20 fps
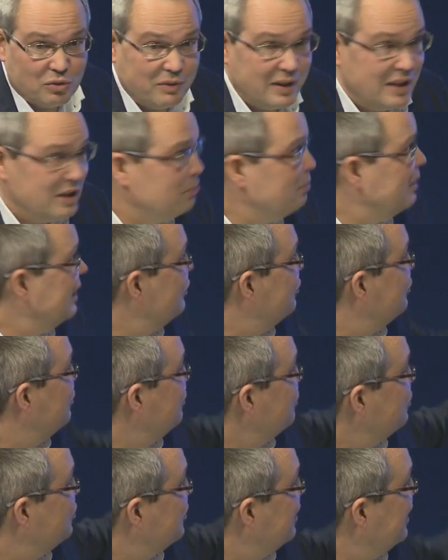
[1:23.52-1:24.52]
already
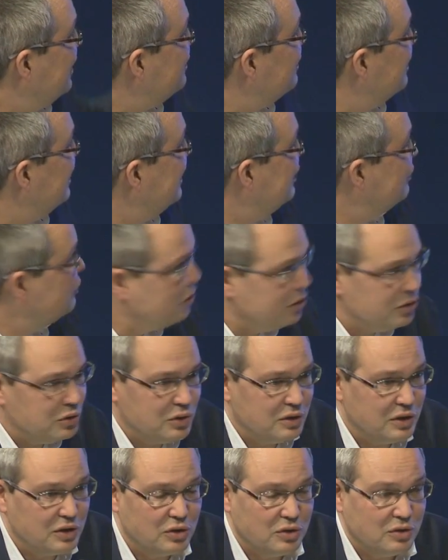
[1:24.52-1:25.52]
mentioned. Uh, the
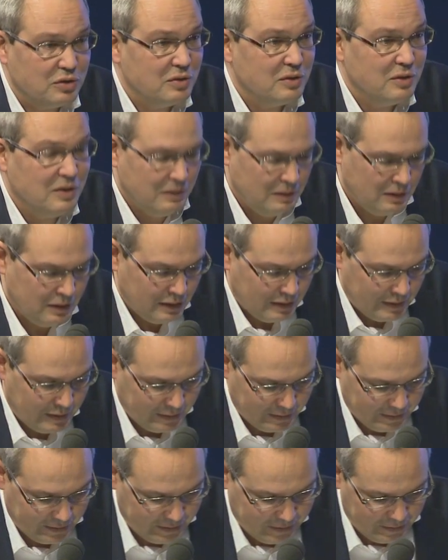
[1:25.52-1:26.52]
injustice
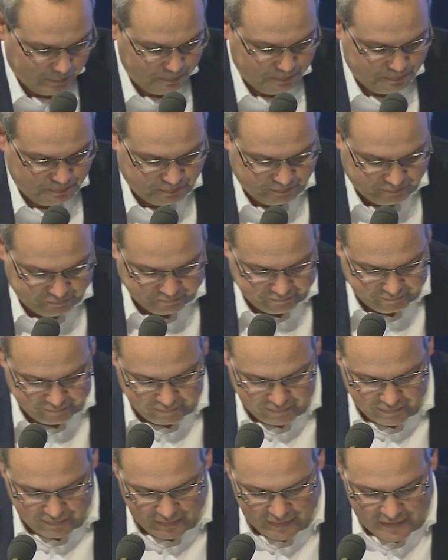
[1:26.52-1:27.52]
um,
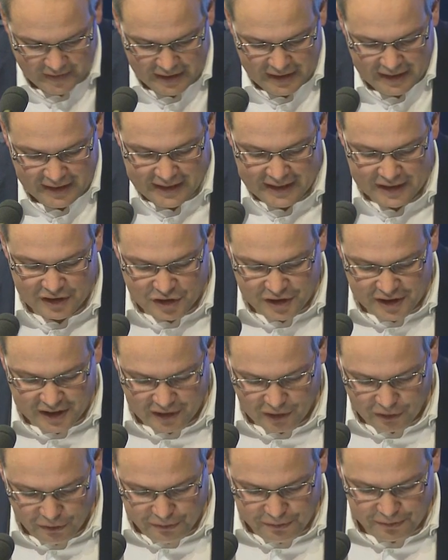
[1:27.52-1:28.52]

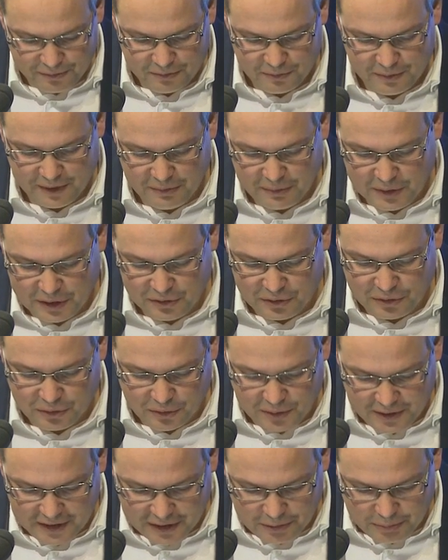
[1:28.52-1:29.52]
itself, where we are
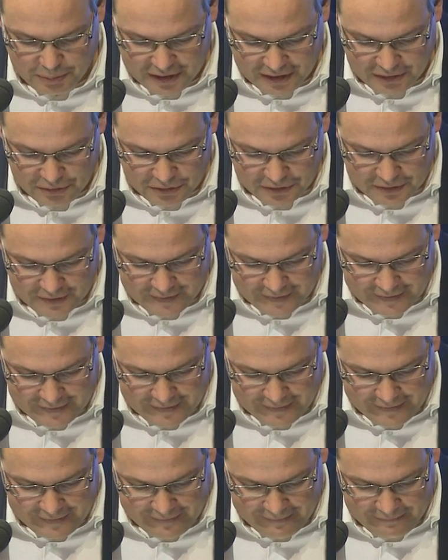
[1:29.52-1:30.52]
talking about,
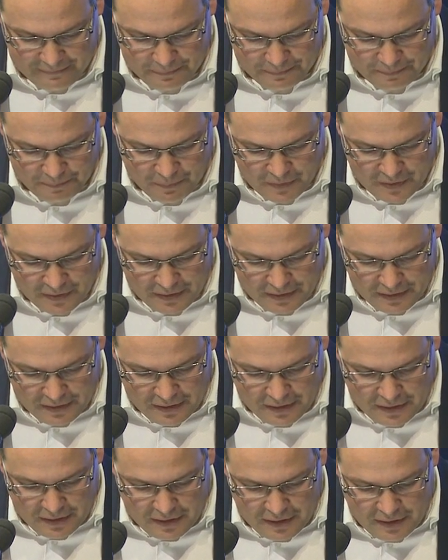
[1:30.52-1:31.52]
uh,
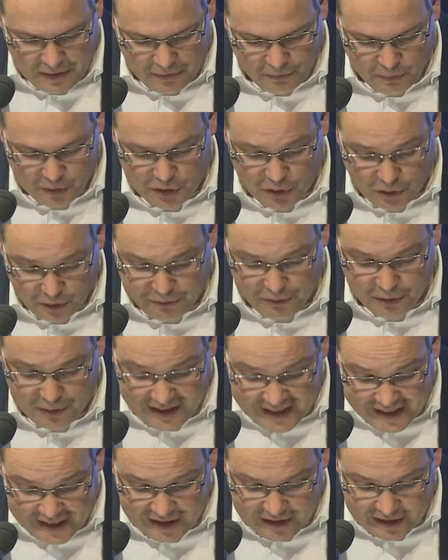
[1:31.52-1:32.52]
was
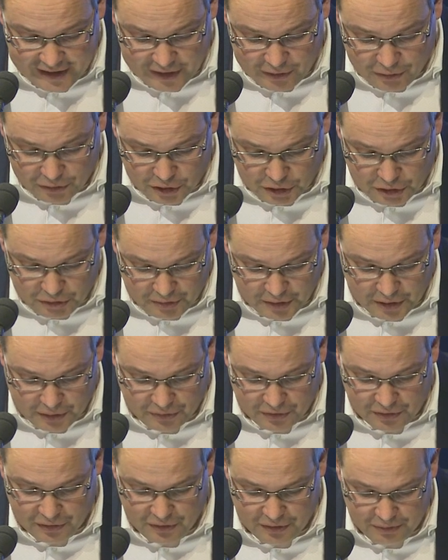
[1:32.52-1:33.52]
often legally
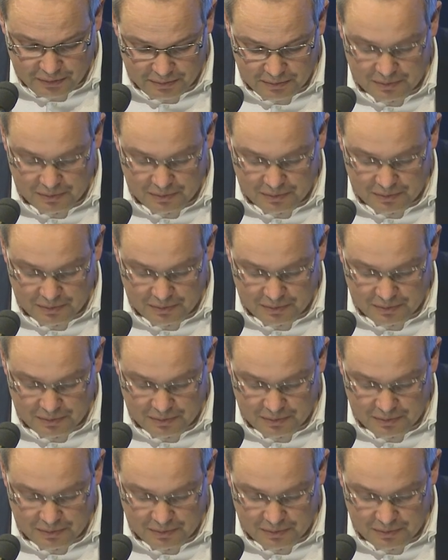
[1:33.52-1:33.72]
constructed.